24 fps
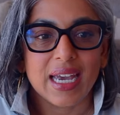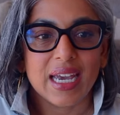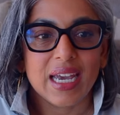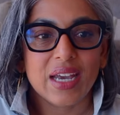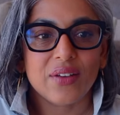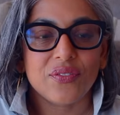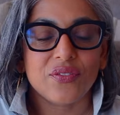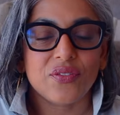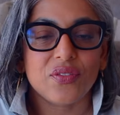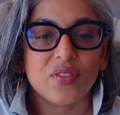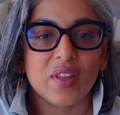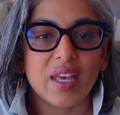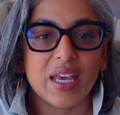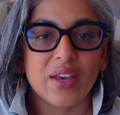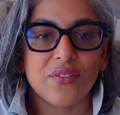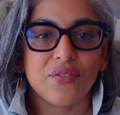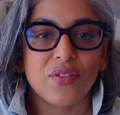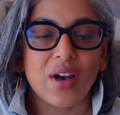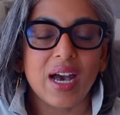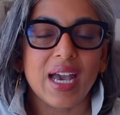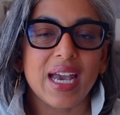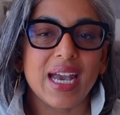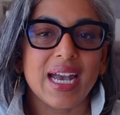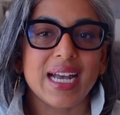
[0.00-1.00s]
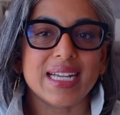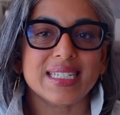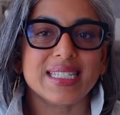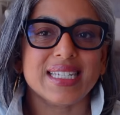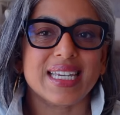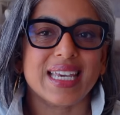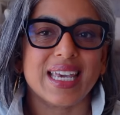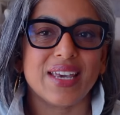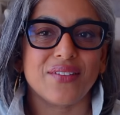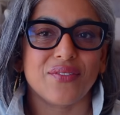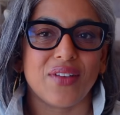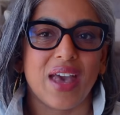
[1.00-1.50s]
If I had
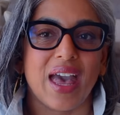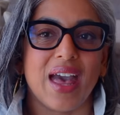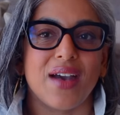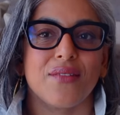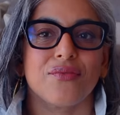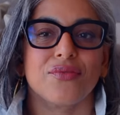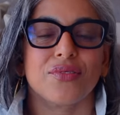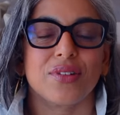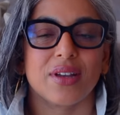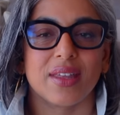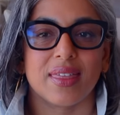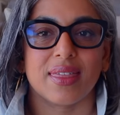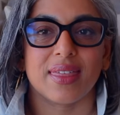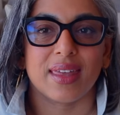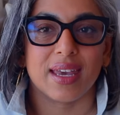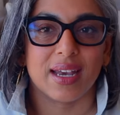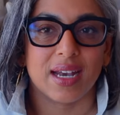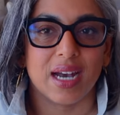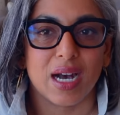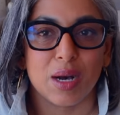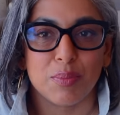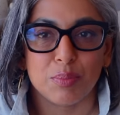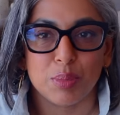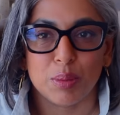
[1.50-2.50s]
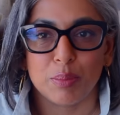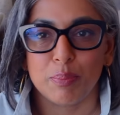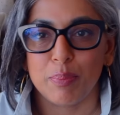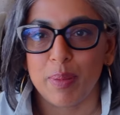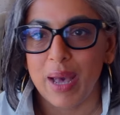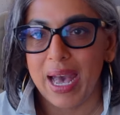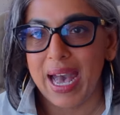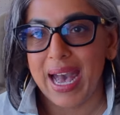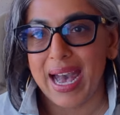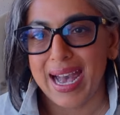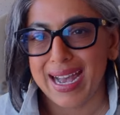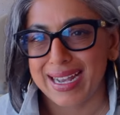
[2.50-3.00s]
to give everything up,
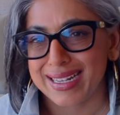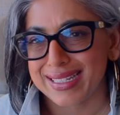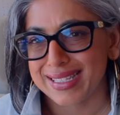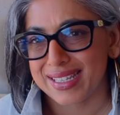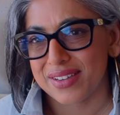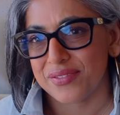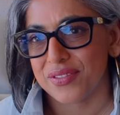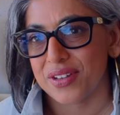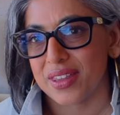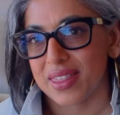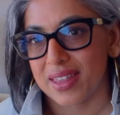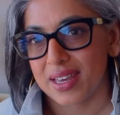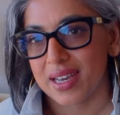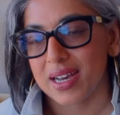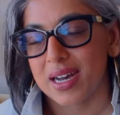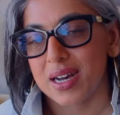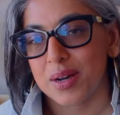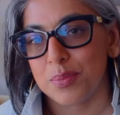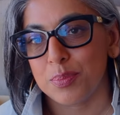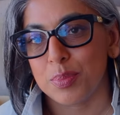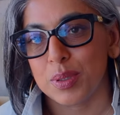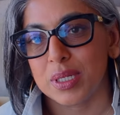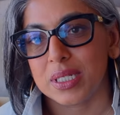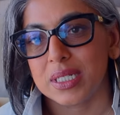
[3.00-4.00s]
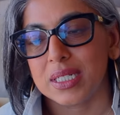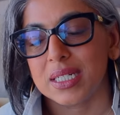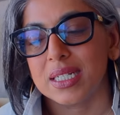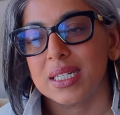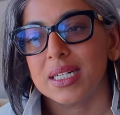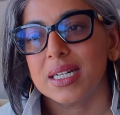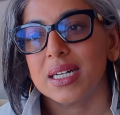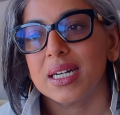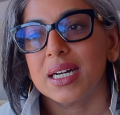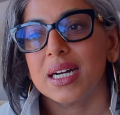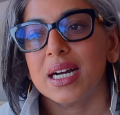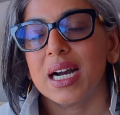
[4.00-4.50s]
bags, everything up,
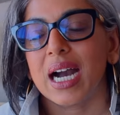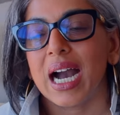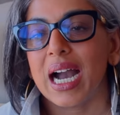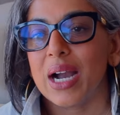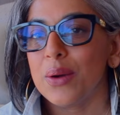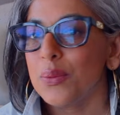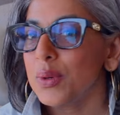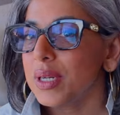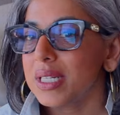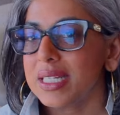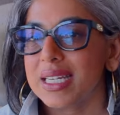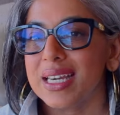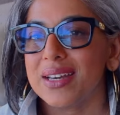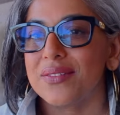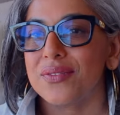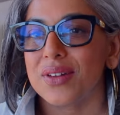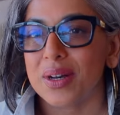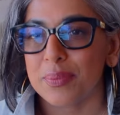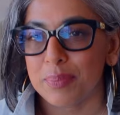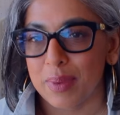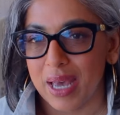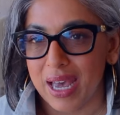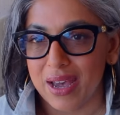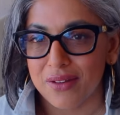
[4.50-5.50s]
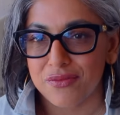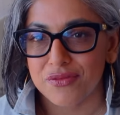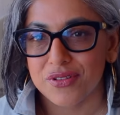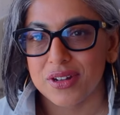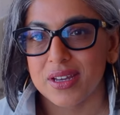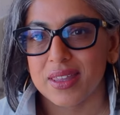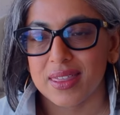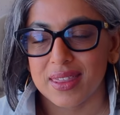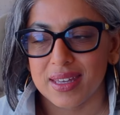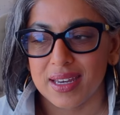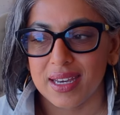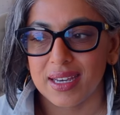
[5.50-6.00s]
I would give up
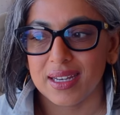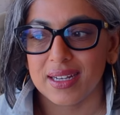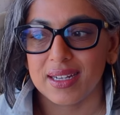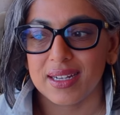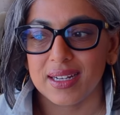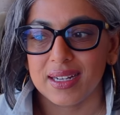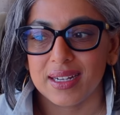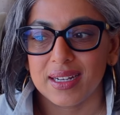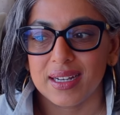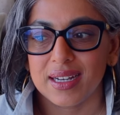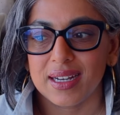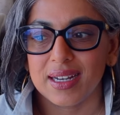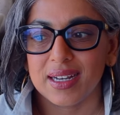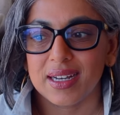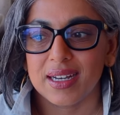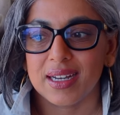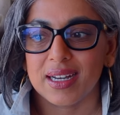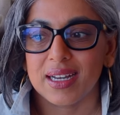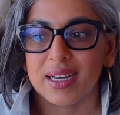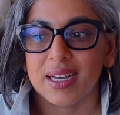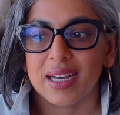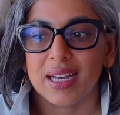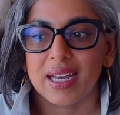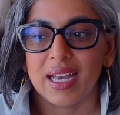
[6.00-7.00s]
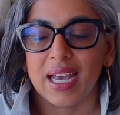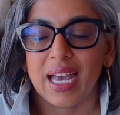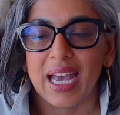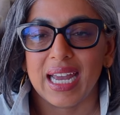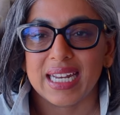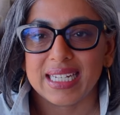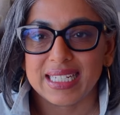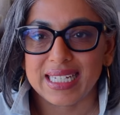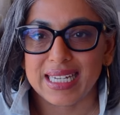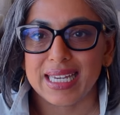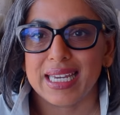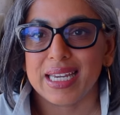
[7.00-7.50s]
everything
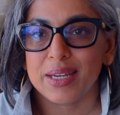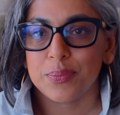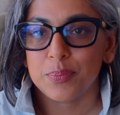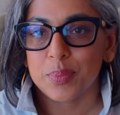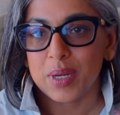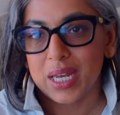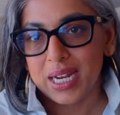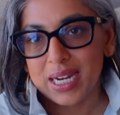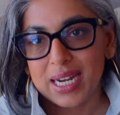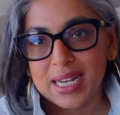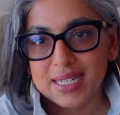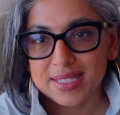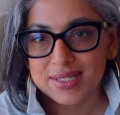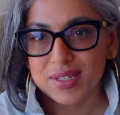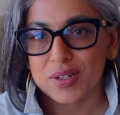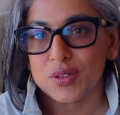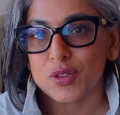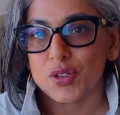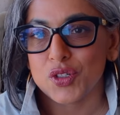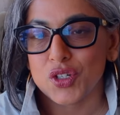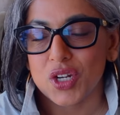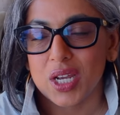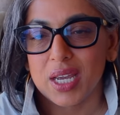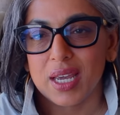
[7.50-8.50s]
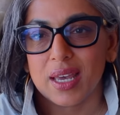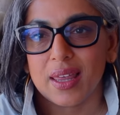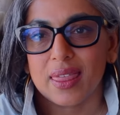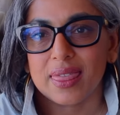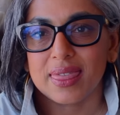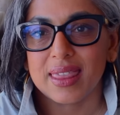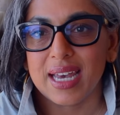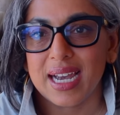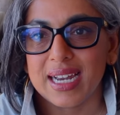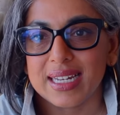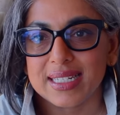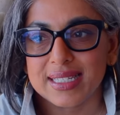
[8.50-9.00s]
and keep an SLG.
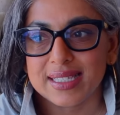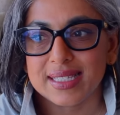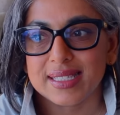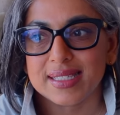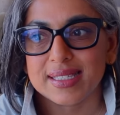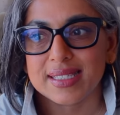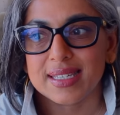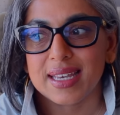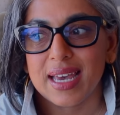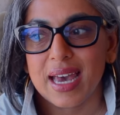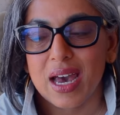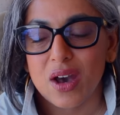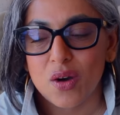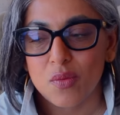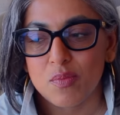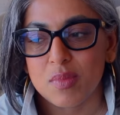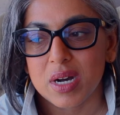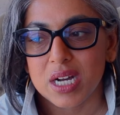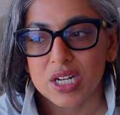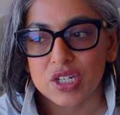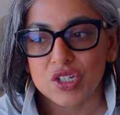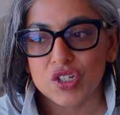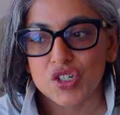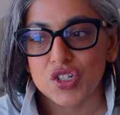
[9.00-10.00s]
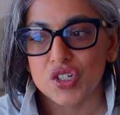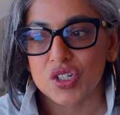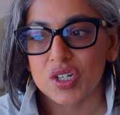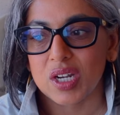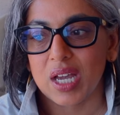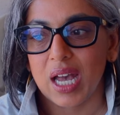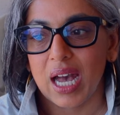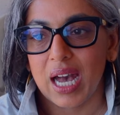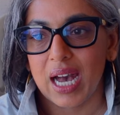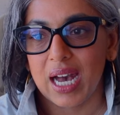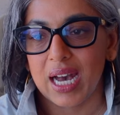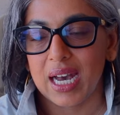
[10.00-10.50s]
That's how much
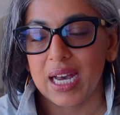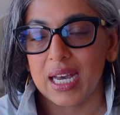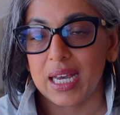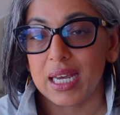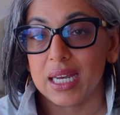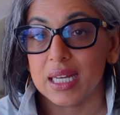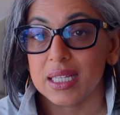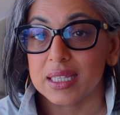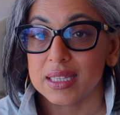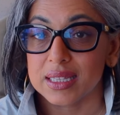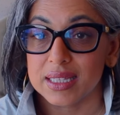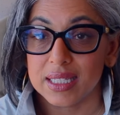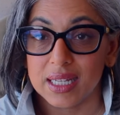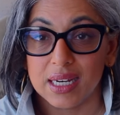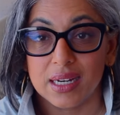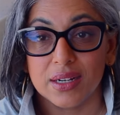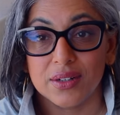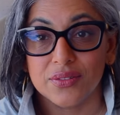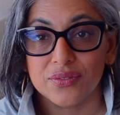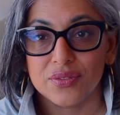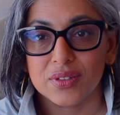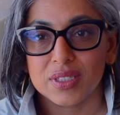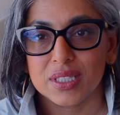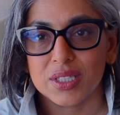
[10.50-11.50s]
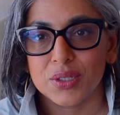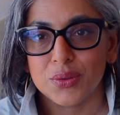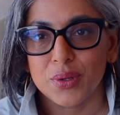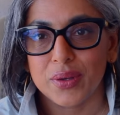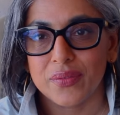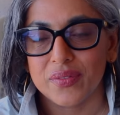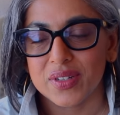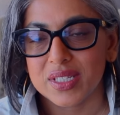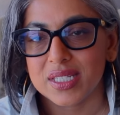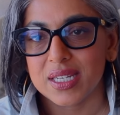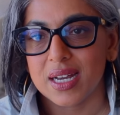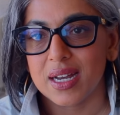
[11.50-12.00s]
I love
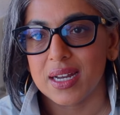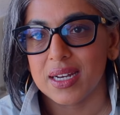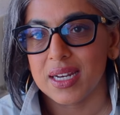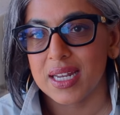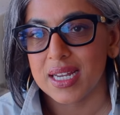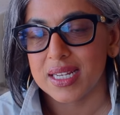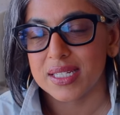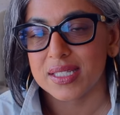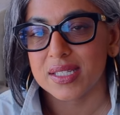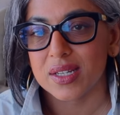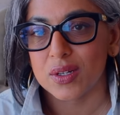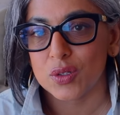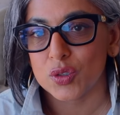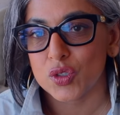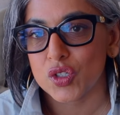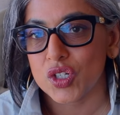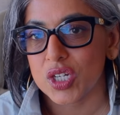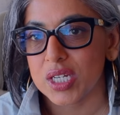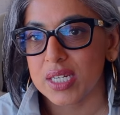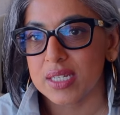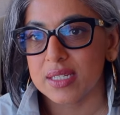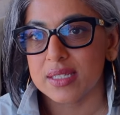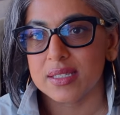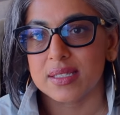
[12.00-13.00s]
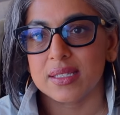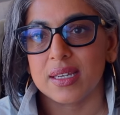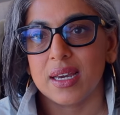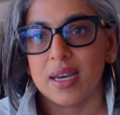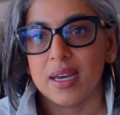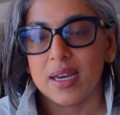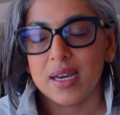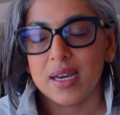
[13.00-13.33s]
Louis Vuitton SLGs.